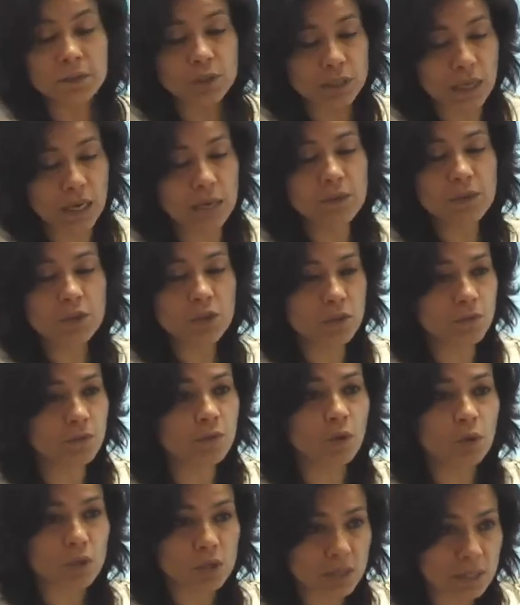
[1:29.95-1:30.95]
Television, of
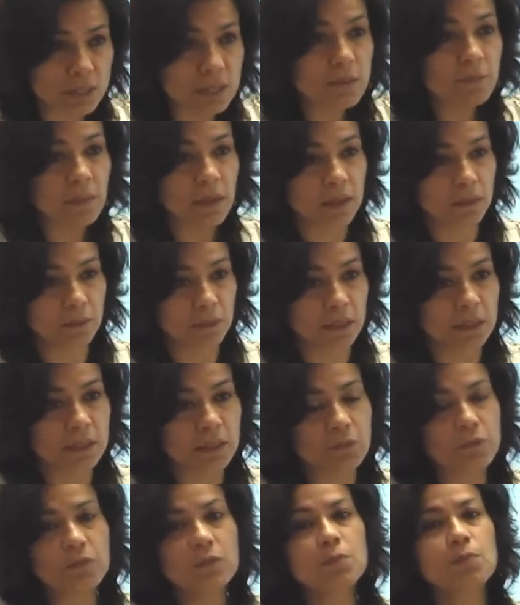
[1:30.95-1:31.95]
course, did make a big
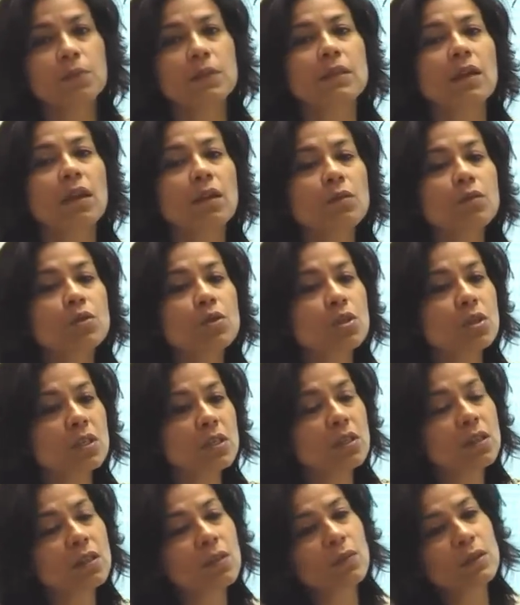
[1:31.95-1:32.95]
difference, but television
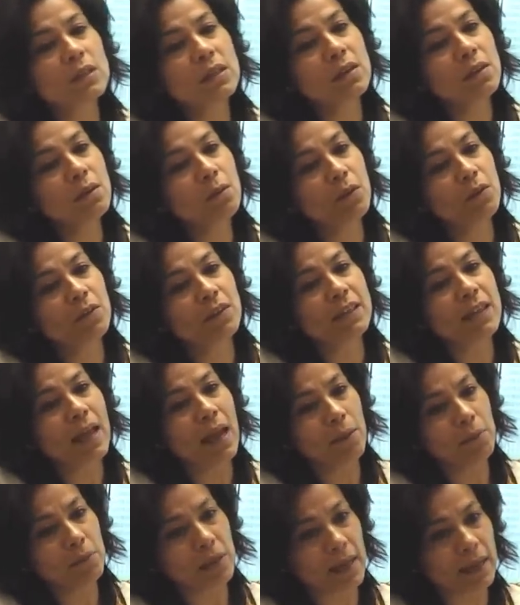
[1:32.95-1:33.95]
still, there was a little bit of a
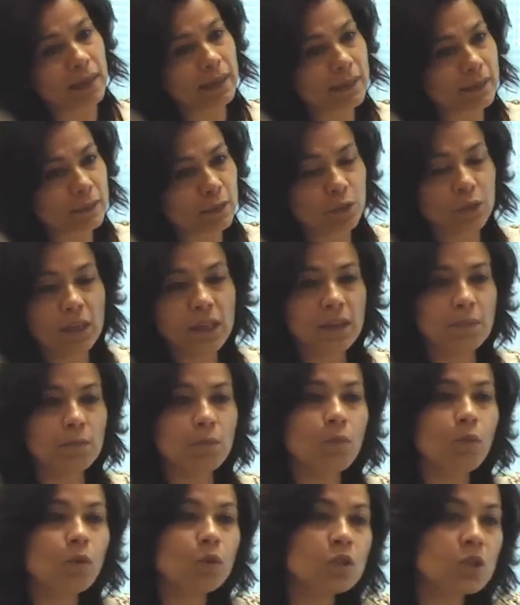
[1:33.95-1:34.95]
time lag. Today,
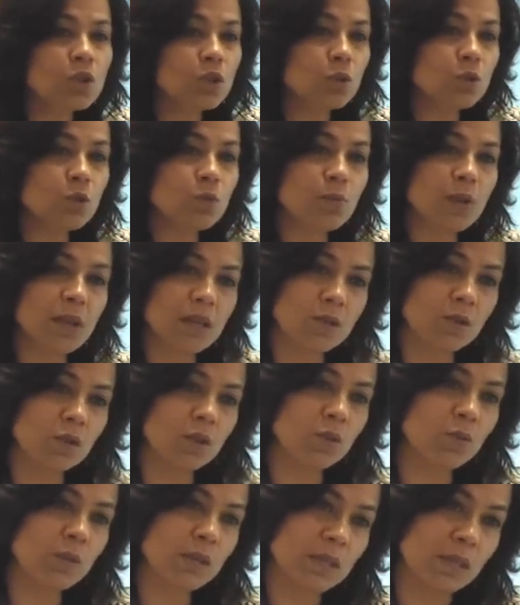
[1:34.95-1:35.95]
most news breaks on
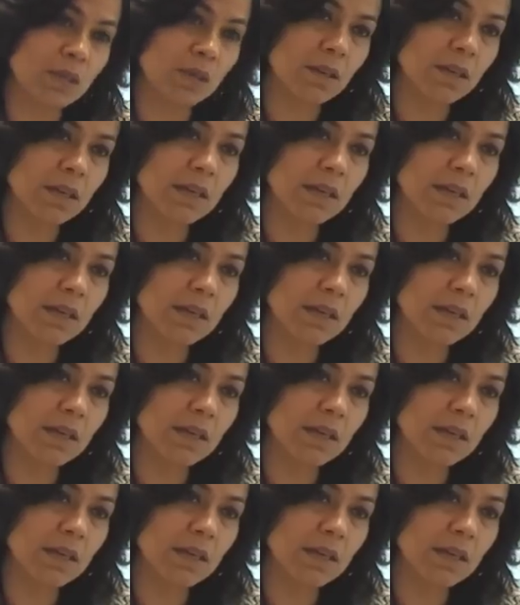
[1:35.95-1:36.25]
Twitter